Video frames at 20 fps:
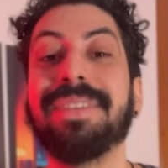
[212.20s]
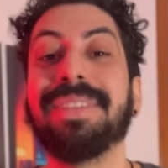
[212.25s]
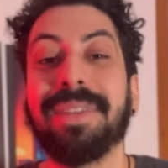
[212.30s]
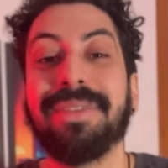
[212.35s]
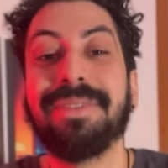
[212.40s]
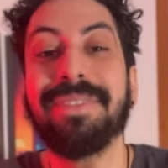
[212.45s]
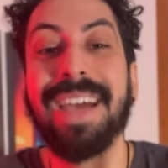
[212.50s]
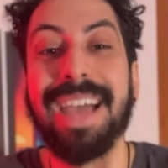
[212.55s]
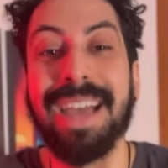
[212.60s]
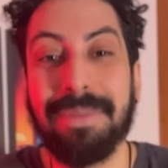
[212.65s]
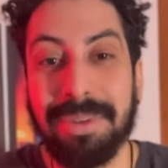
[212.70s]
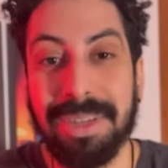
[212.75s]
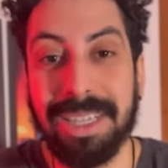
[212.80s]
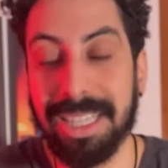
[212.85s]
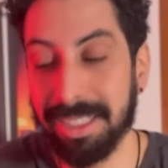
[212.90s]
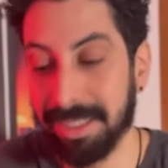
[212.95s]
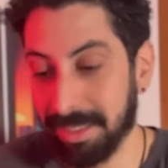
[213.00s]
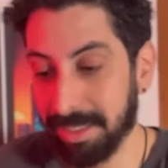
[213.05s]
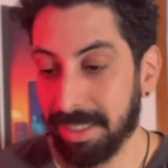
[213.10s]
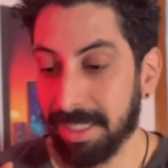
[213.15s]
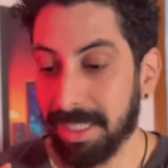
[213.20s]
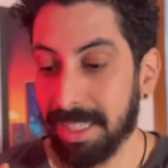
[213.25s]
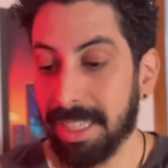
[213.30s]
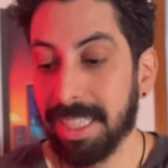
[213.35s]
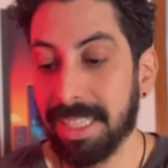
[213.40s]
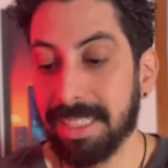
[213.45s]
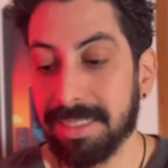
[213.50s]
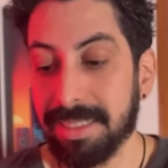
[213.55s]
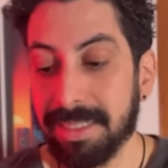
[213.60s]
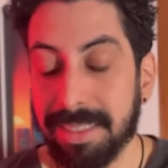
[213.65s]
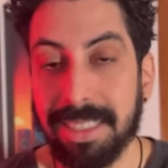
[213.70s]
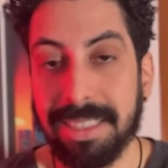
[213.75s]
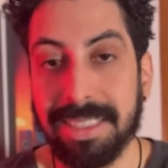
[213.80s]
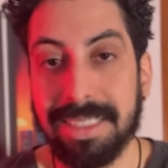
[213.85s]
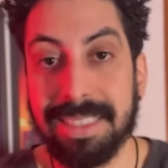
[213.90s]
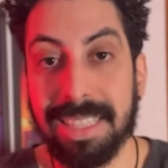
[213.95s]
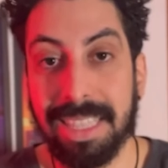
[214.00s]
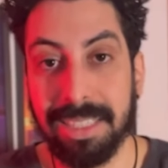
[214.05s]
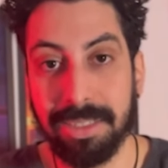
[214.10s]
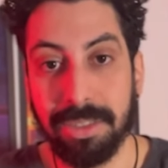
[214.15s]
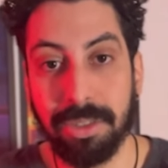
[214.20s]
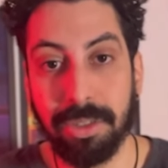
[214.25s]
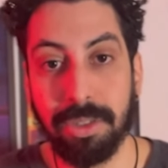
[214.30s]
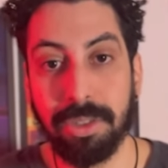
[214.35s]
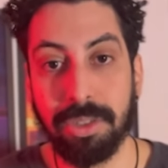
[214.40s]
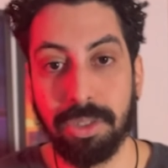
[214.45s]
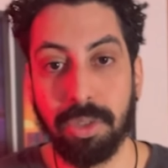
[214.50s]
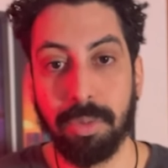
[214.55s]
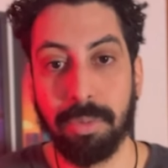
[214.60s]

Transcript: the fabric. It's the sensors you